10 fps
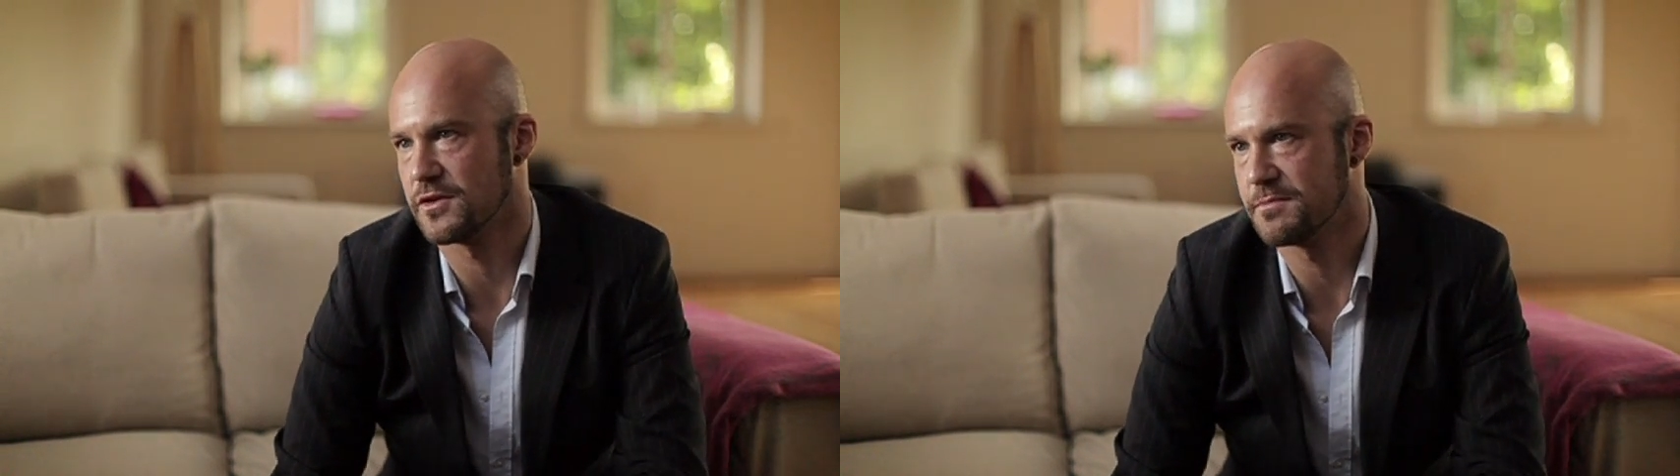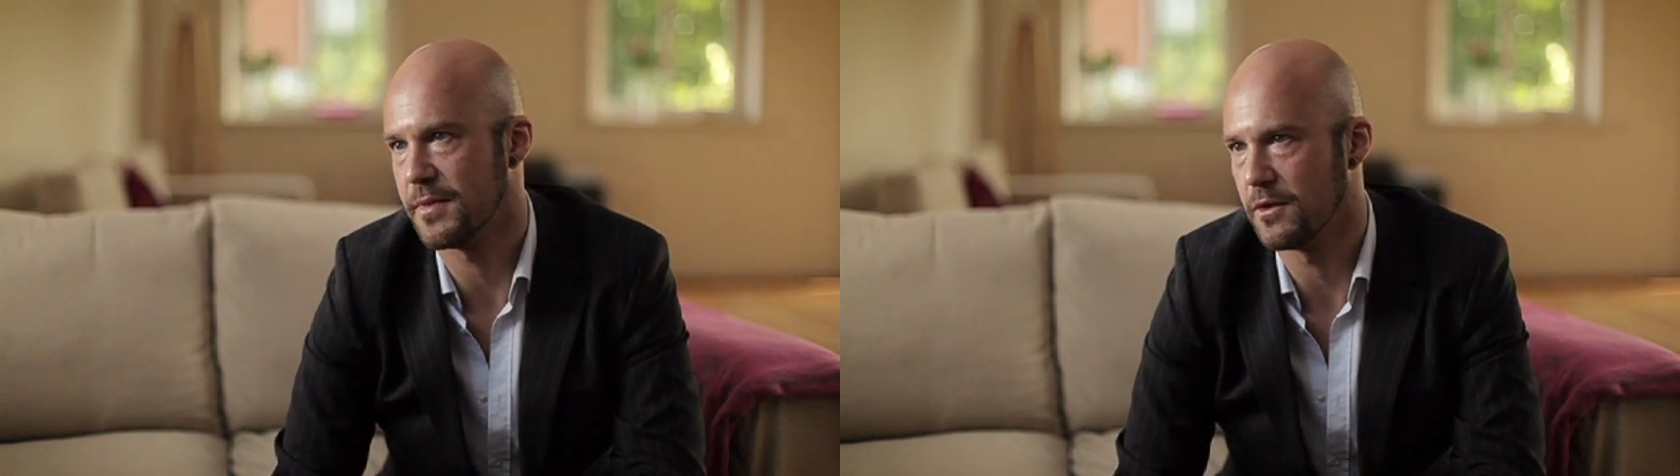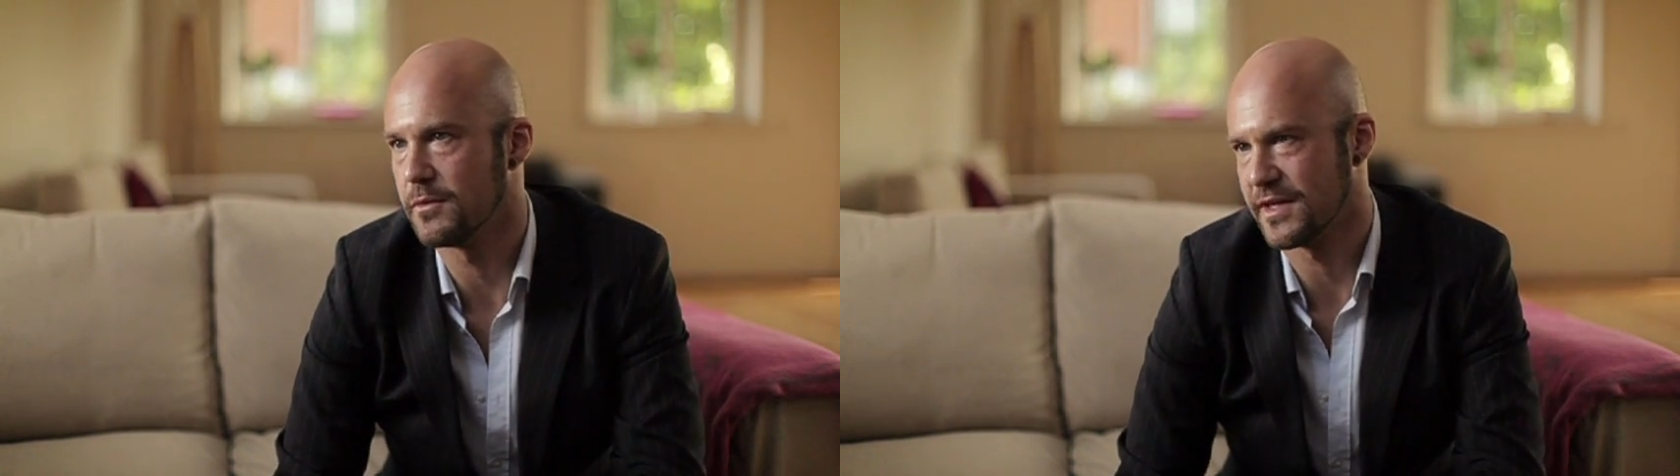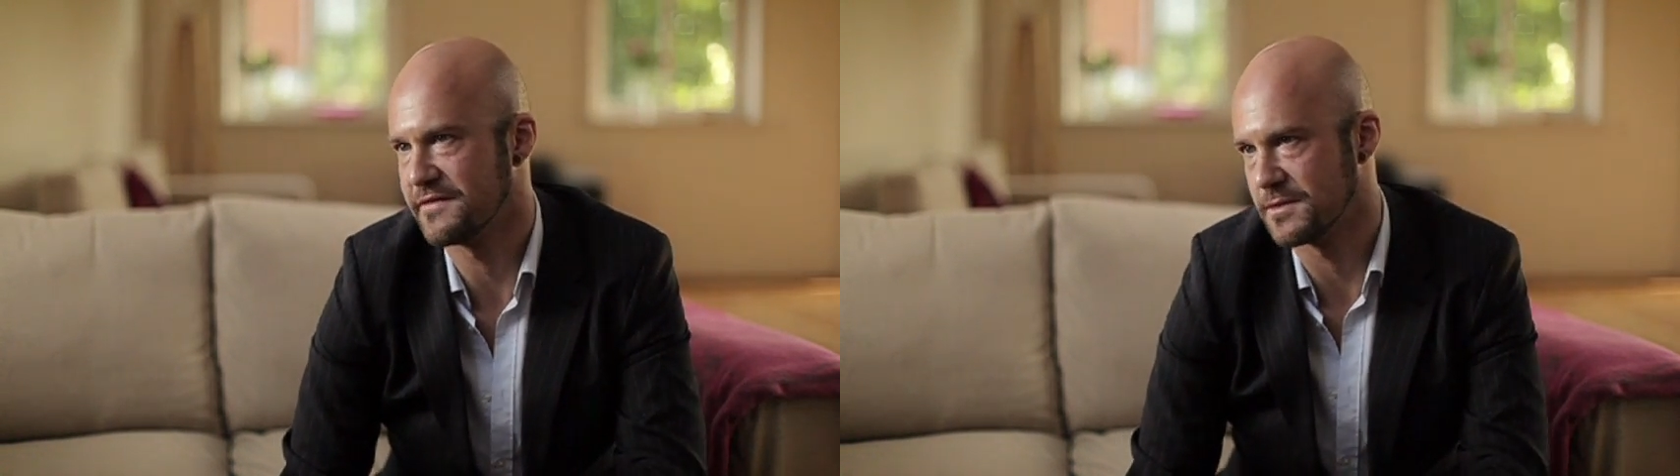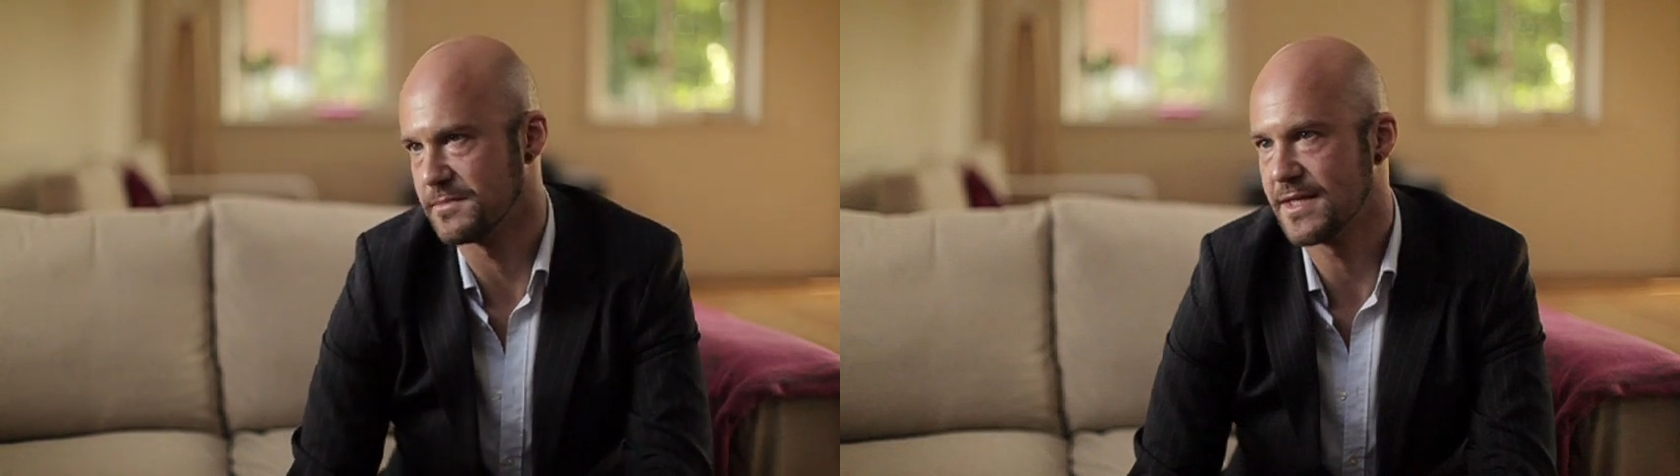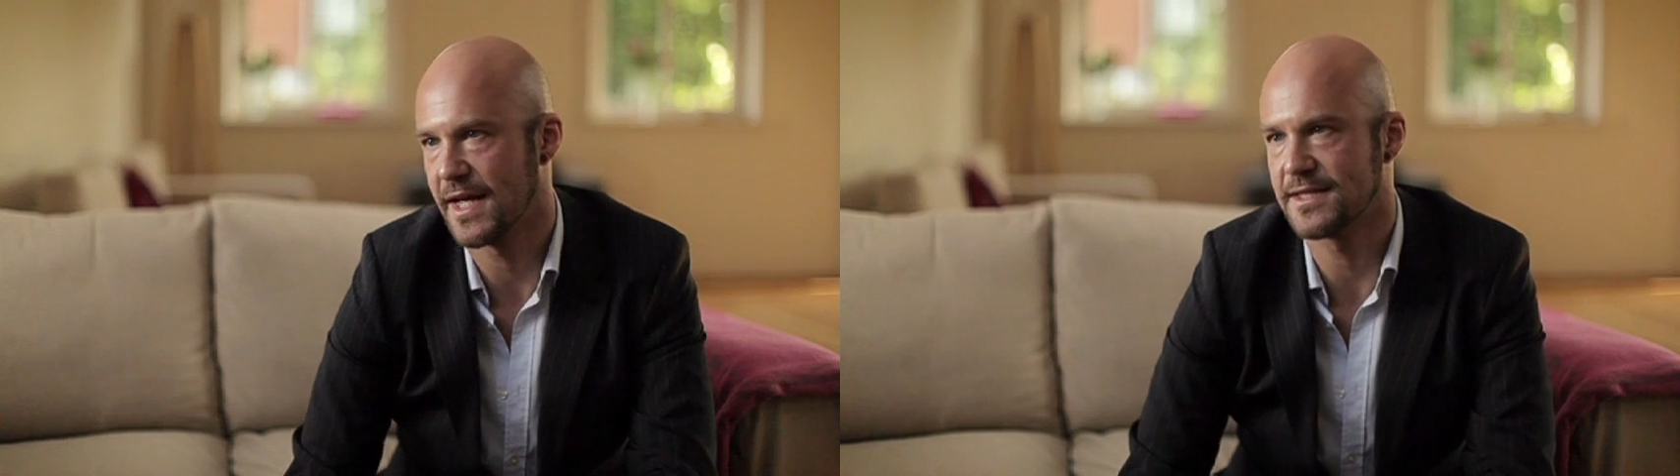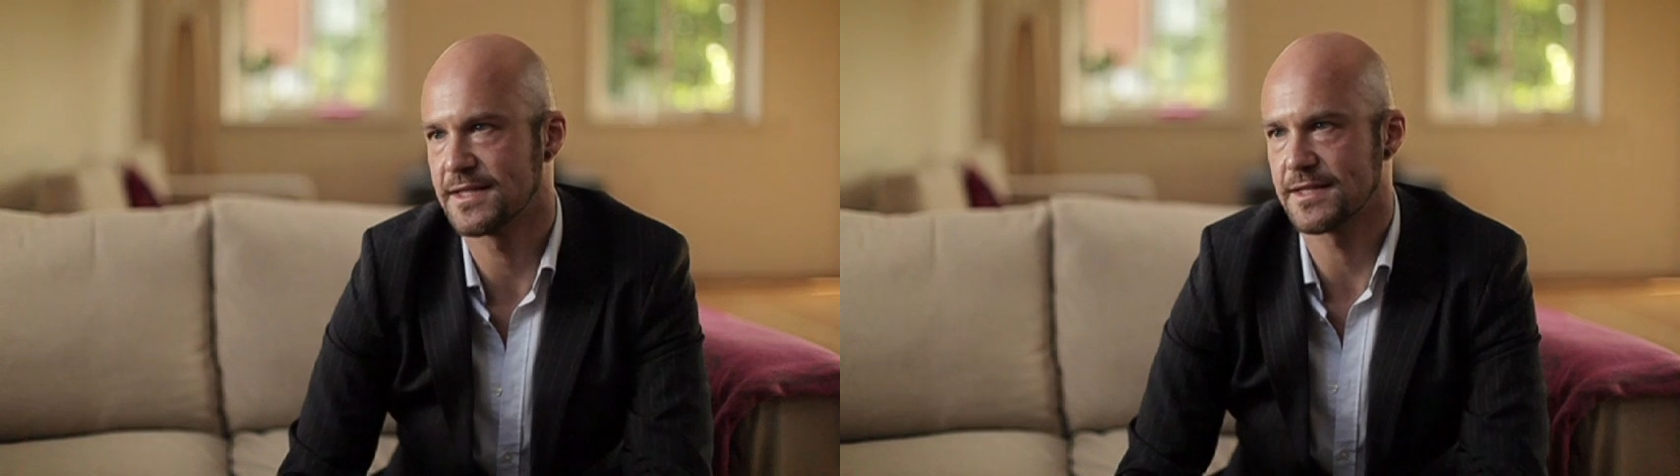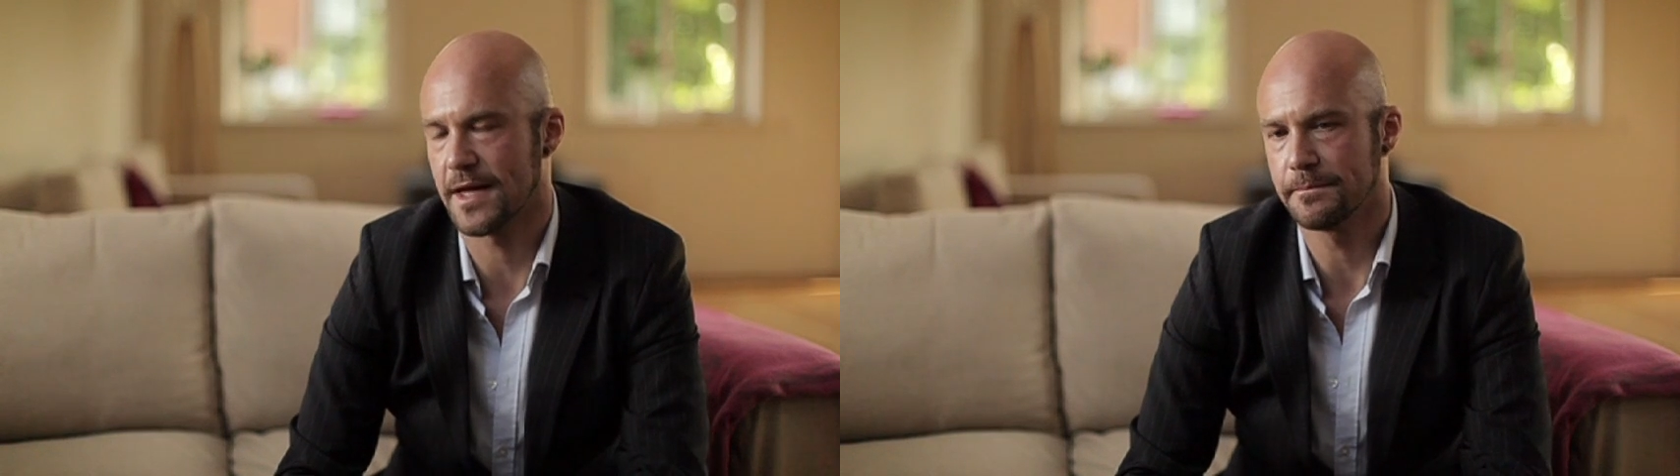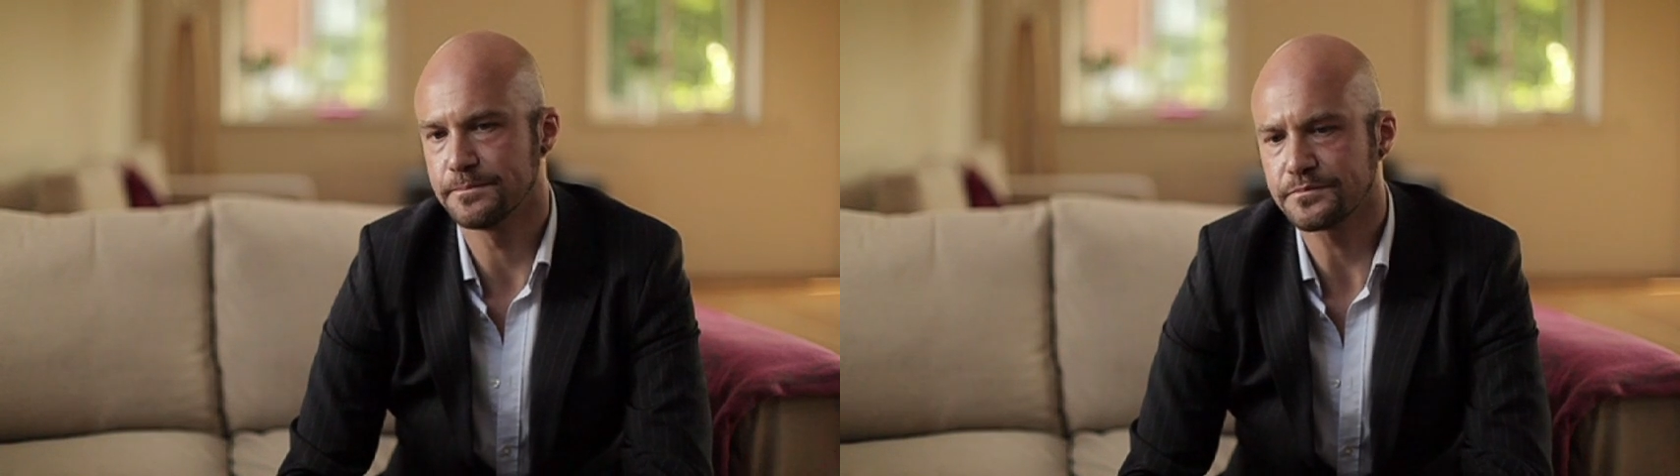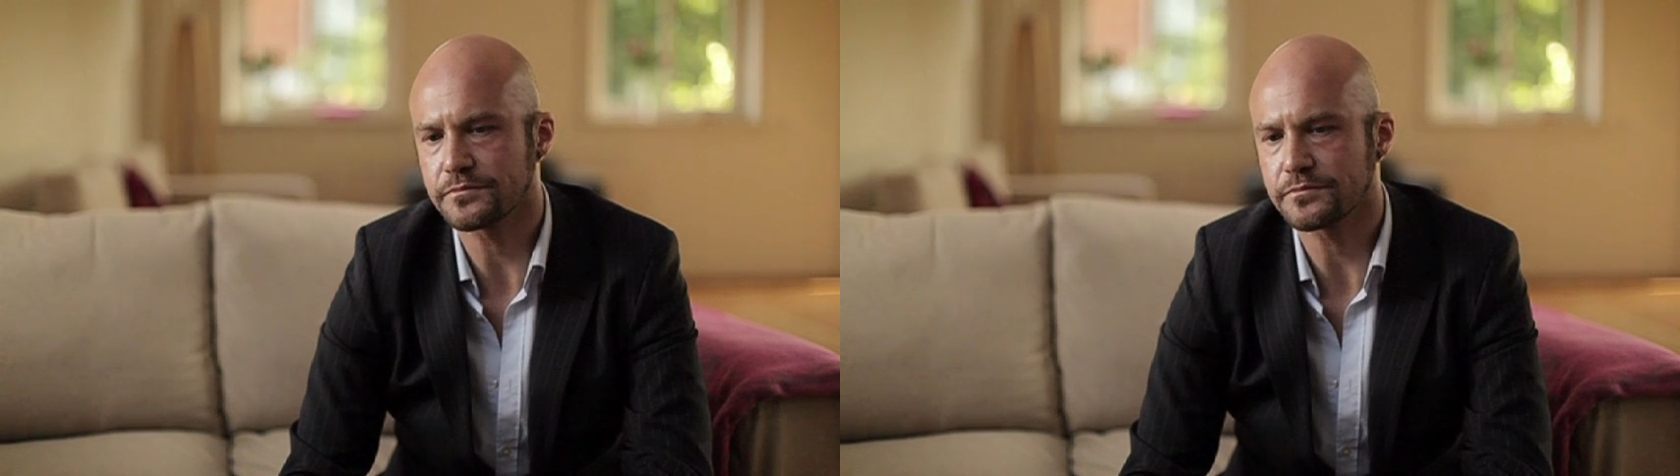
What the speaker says: hospital and have some tests done.